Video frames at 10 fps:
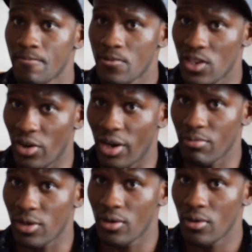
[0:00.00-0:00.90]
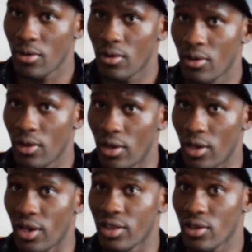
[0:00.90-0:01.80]
Southampton,
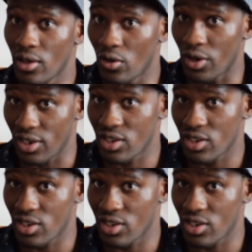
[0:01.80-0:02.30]
and on that